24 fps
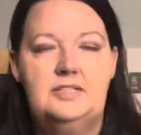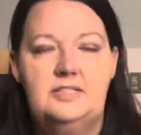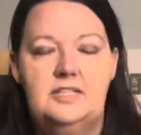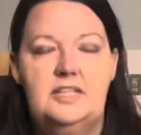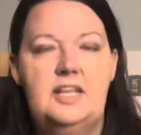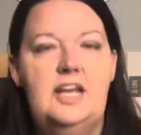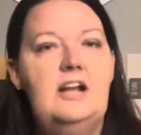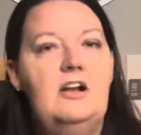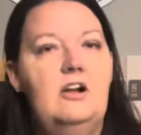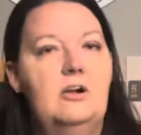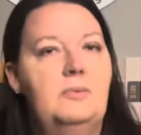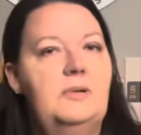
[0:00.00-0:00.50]

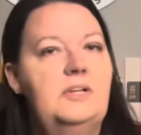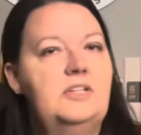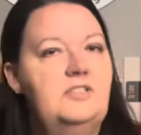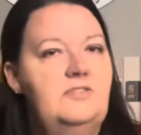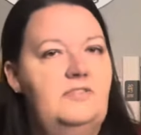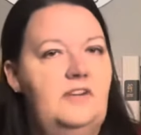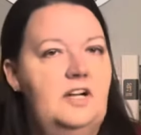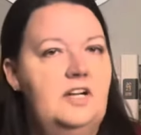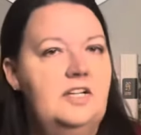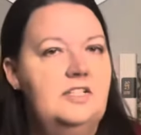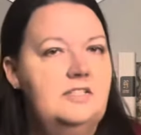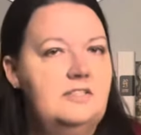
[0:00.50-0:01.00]
there, but it's
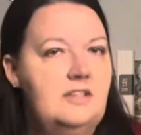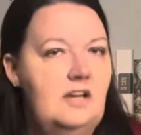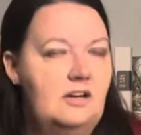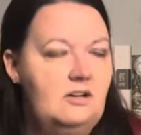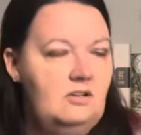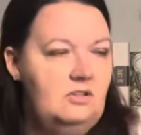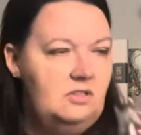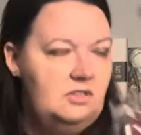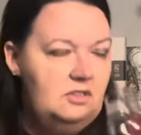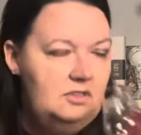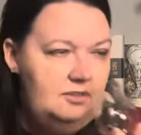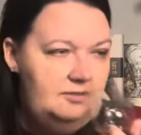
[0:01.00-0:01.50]
very
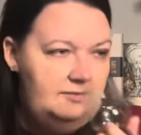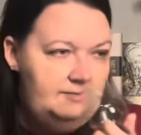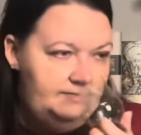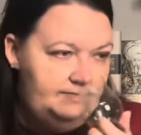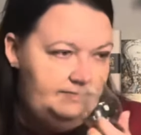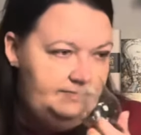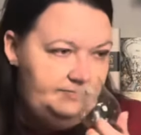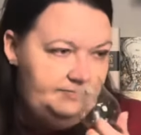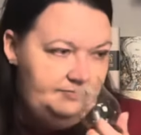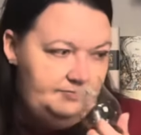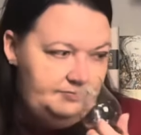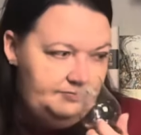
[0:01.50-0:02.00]
subtle.
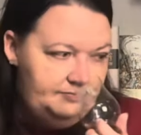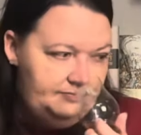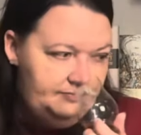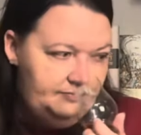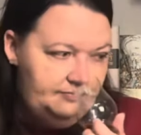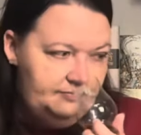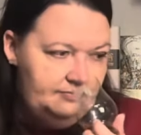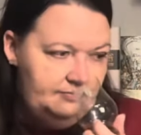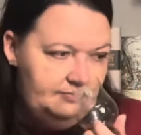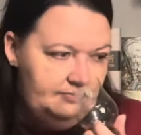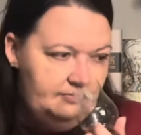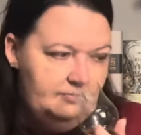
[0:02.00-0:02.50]

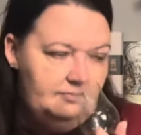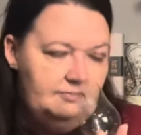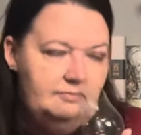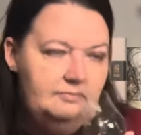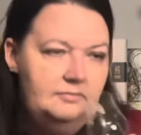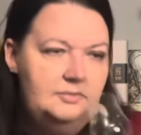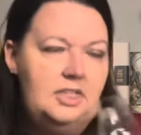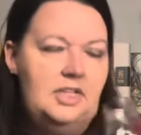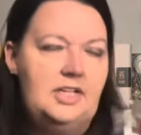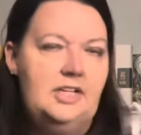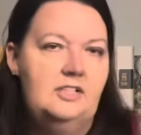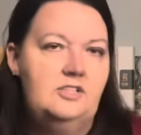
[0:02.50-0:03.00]

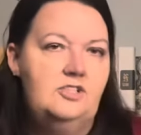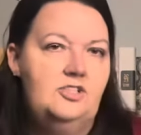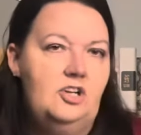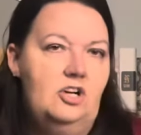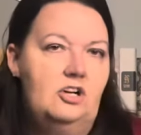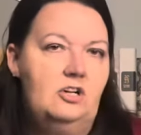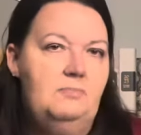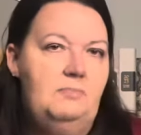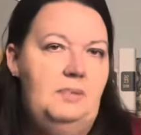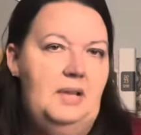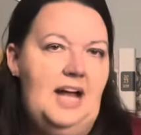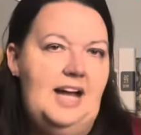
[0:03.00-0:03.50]
Like a
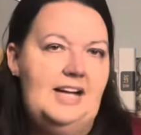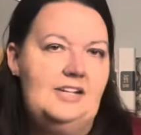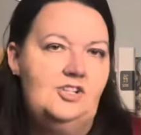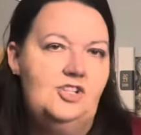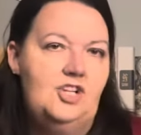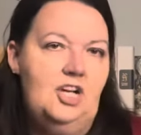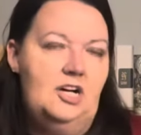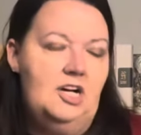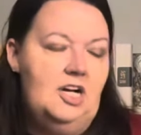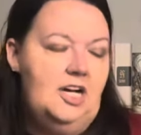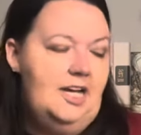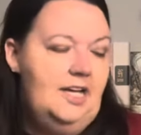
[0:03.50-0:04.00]
dark black
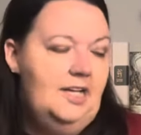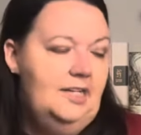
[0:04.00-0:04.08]
cherry.